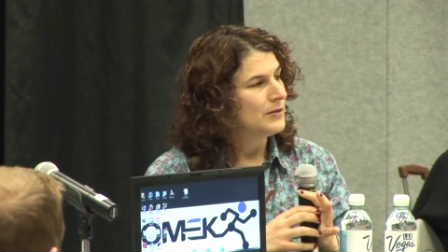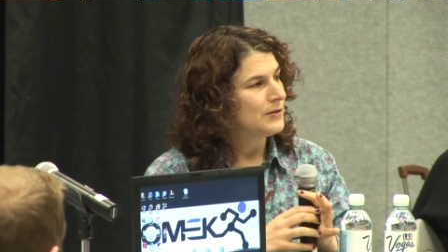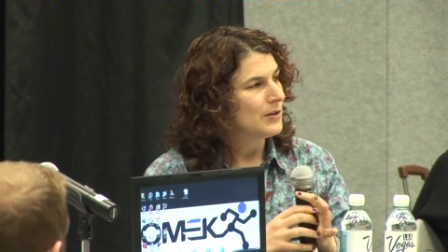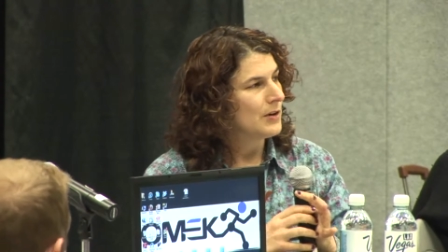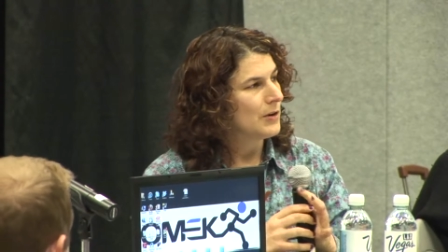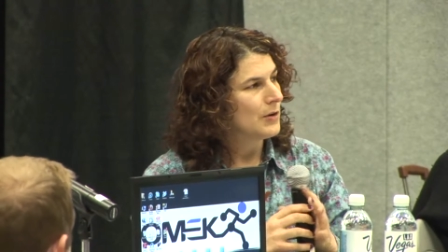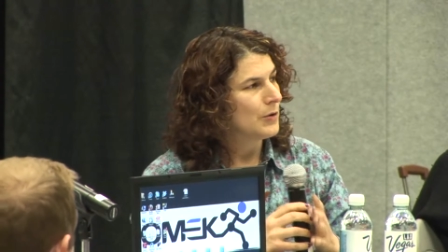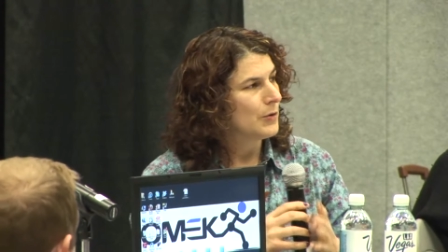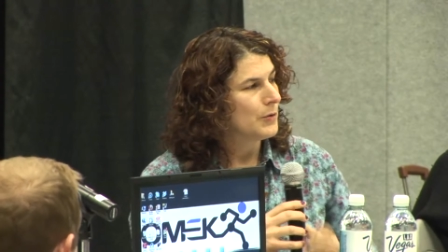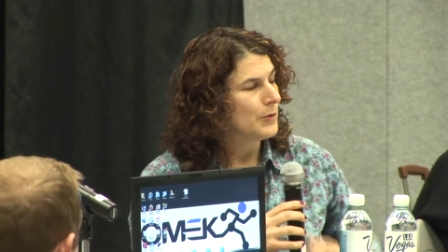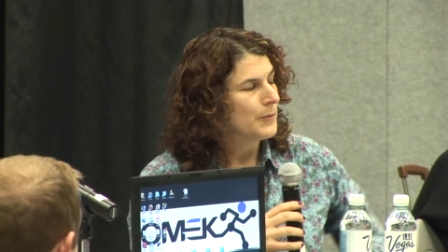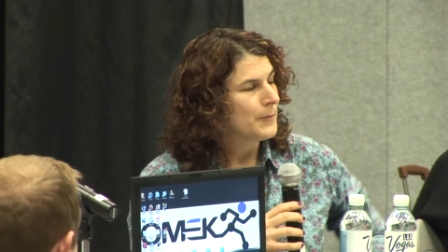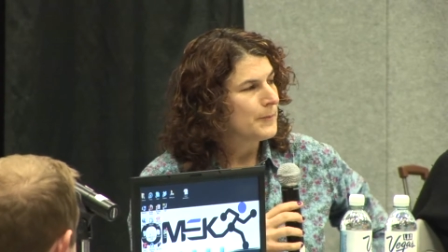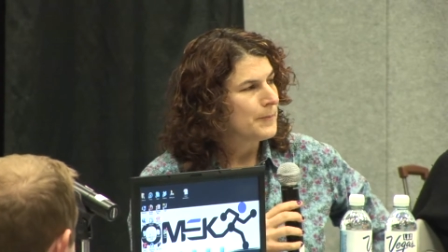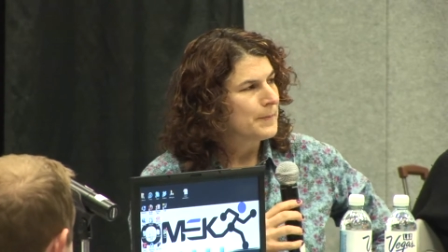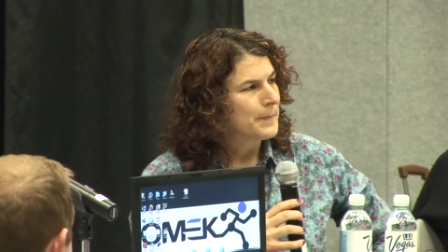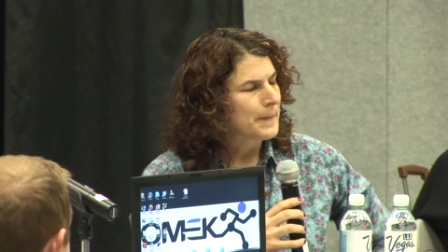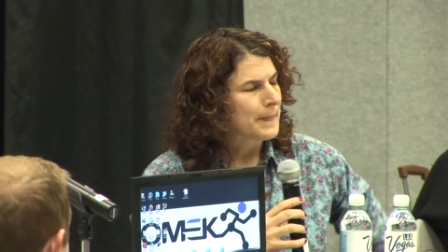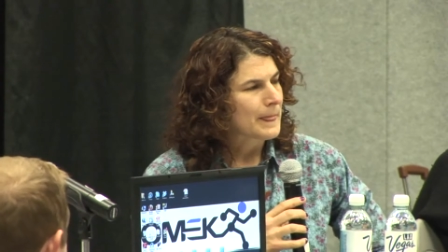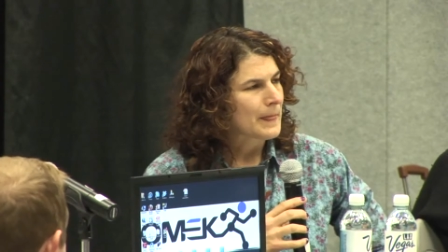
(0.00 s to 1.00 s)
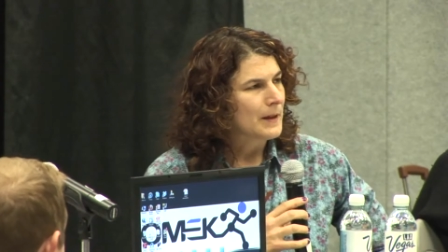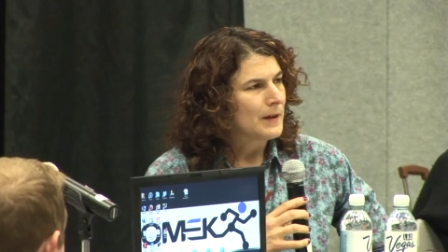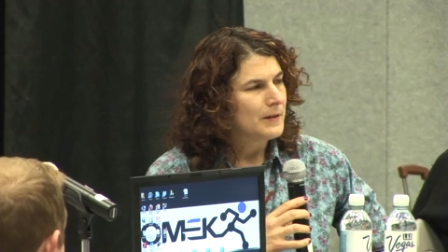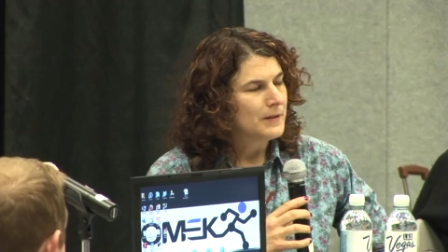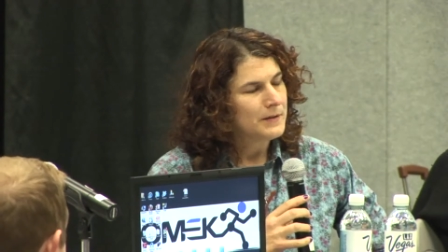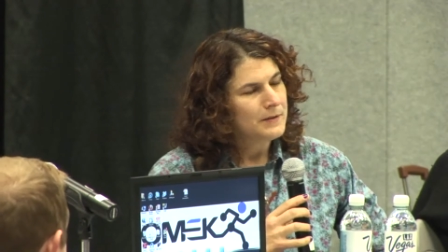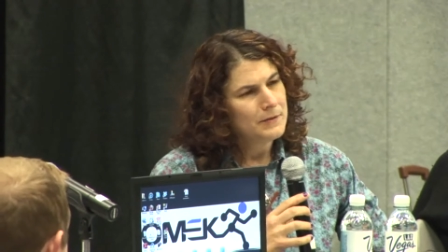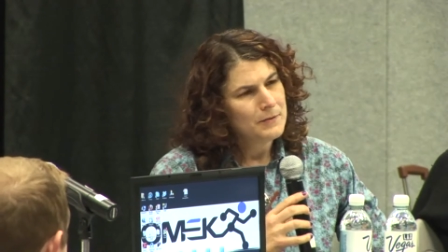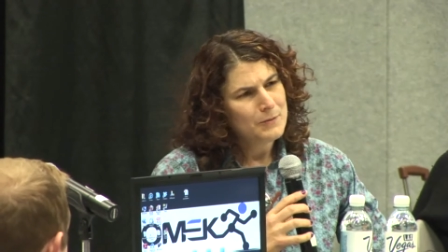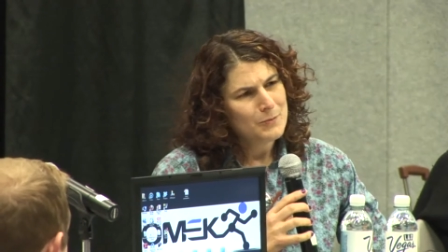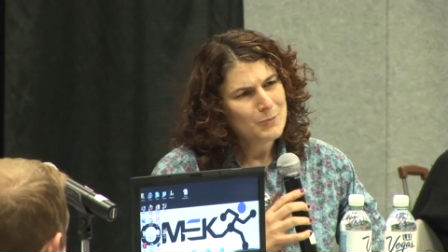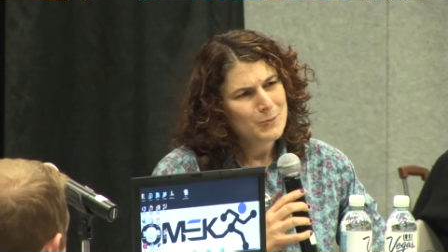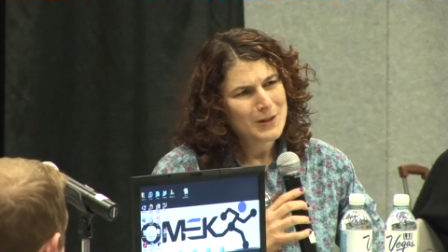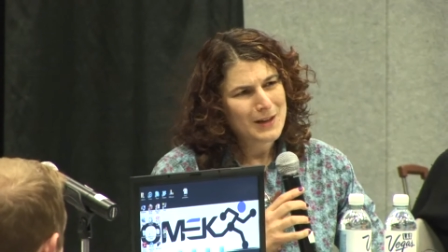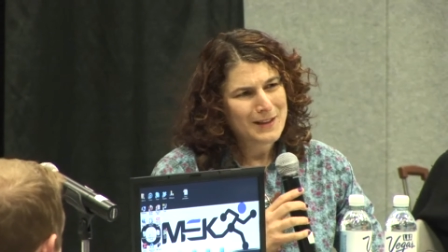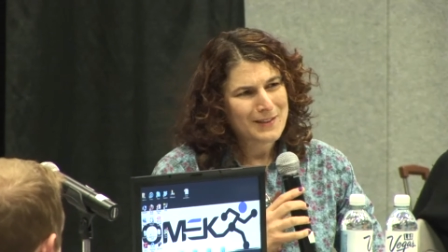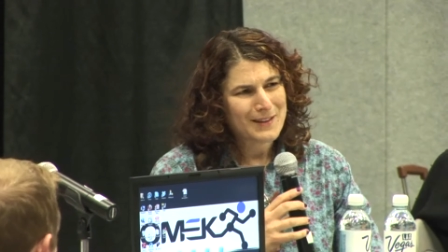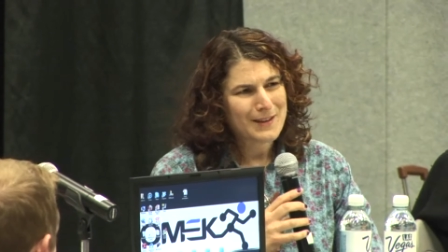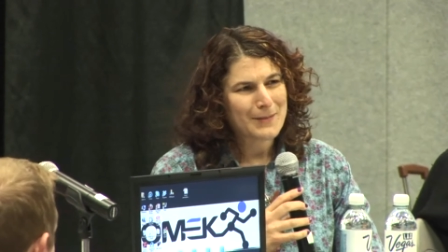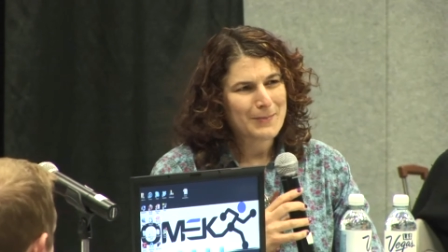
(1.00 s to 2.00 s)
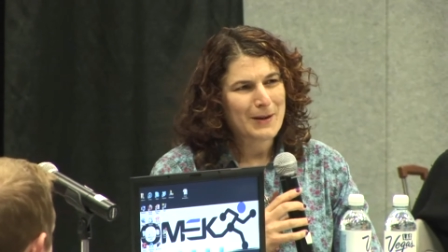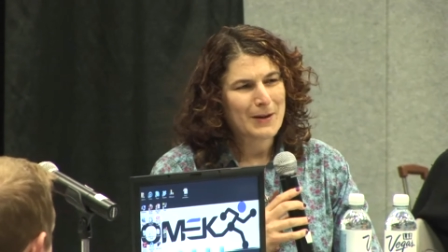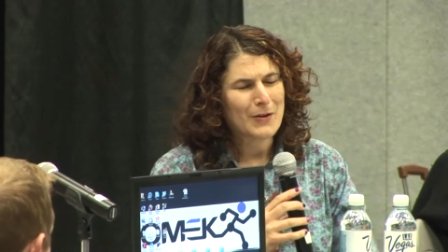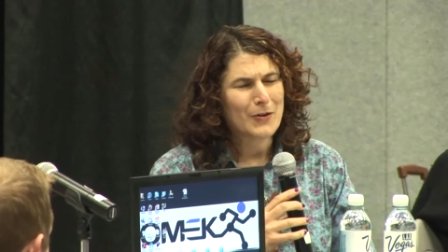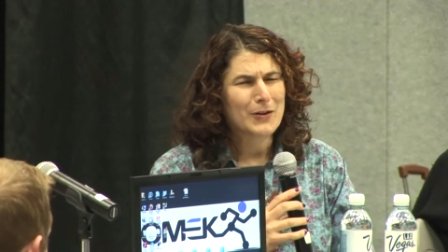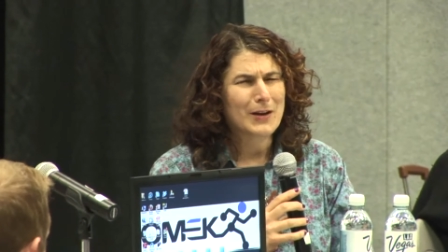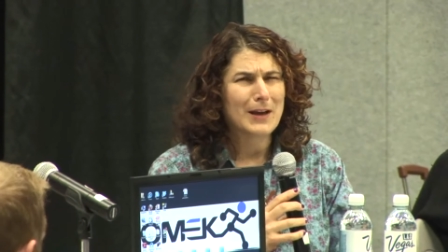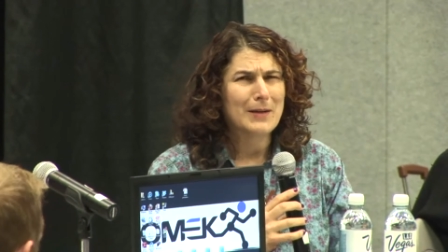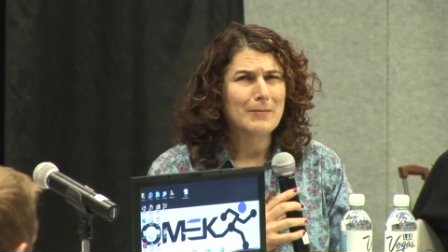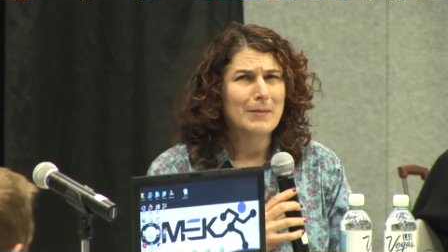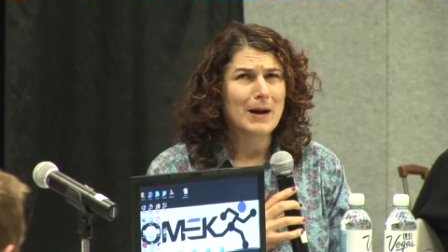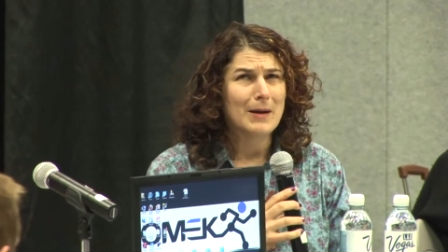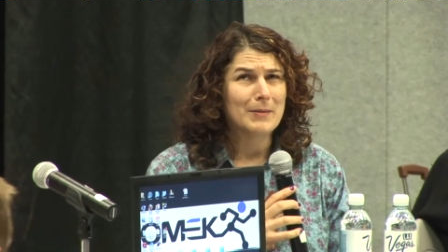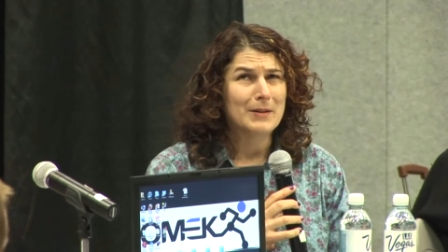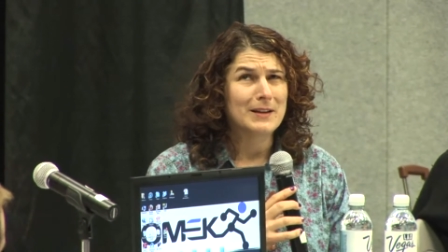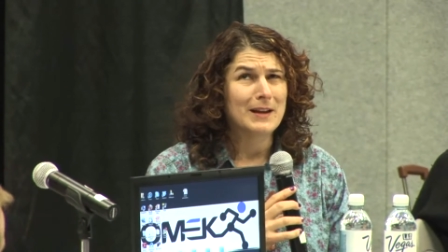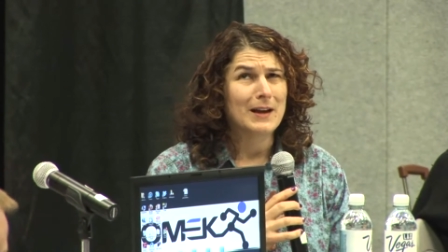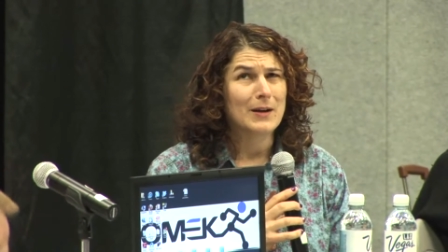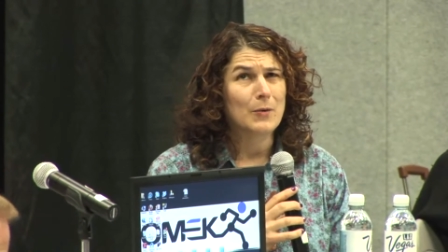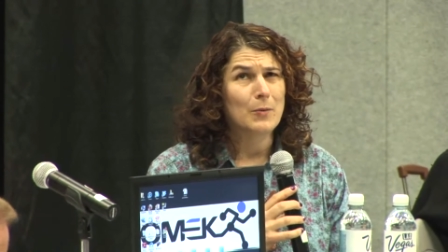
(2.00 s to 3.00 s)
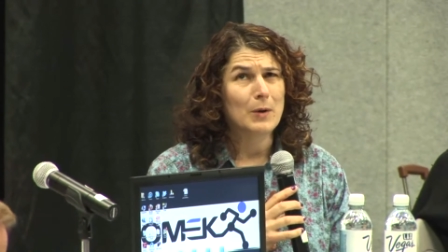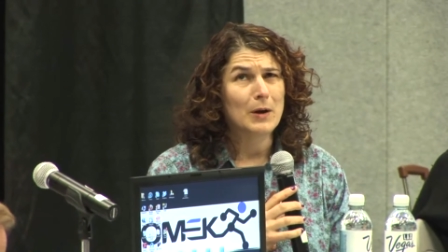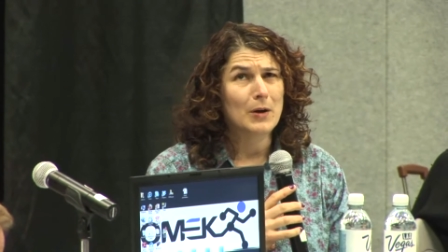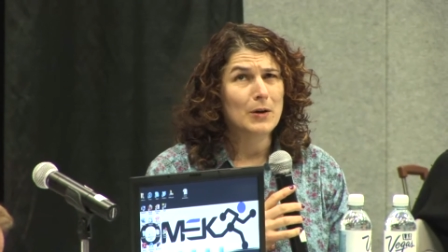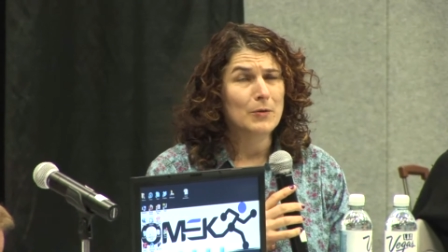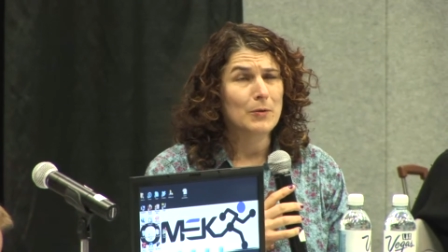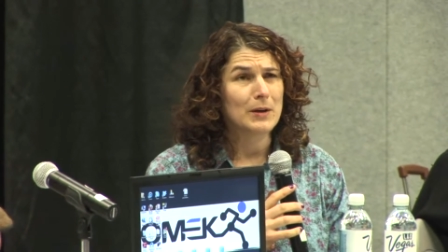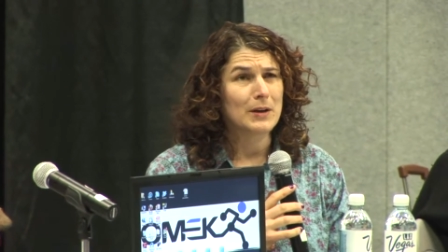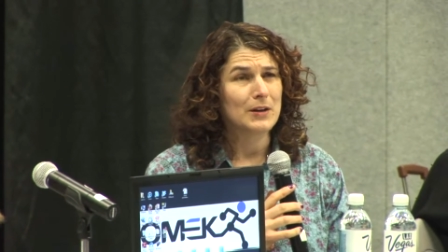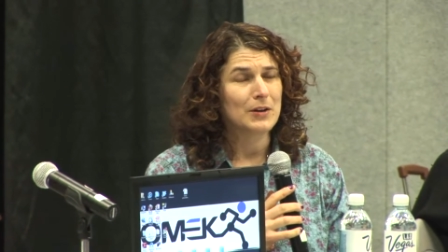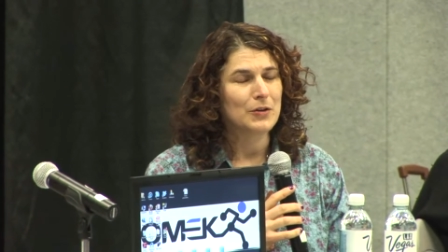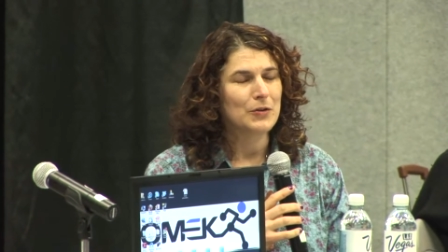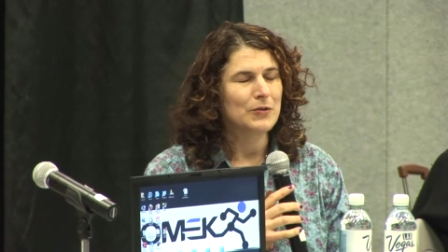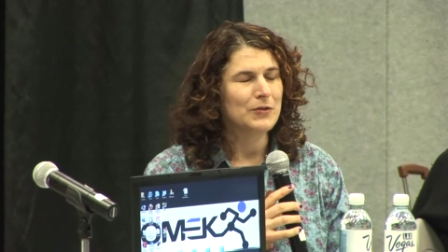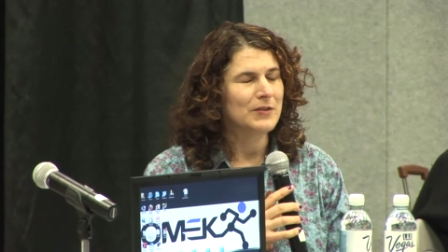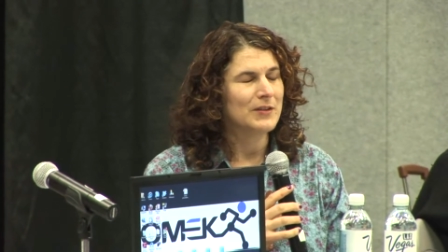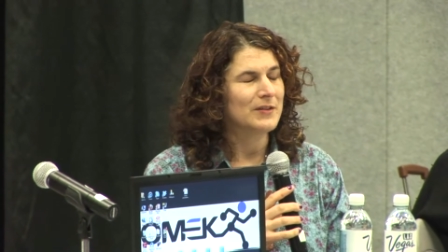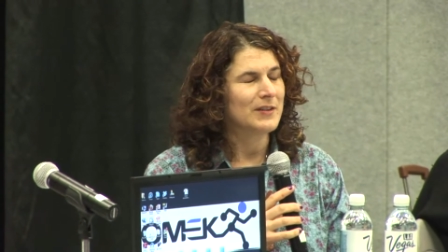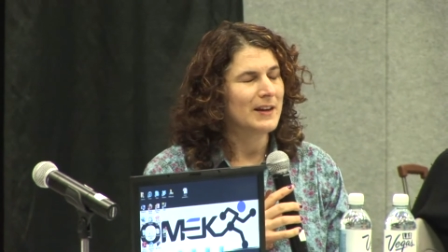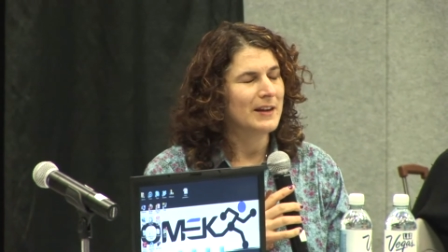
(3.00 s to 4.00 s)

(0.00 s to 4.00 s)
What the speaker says: So when I think about, okay, mommy tech, where are we going to use this?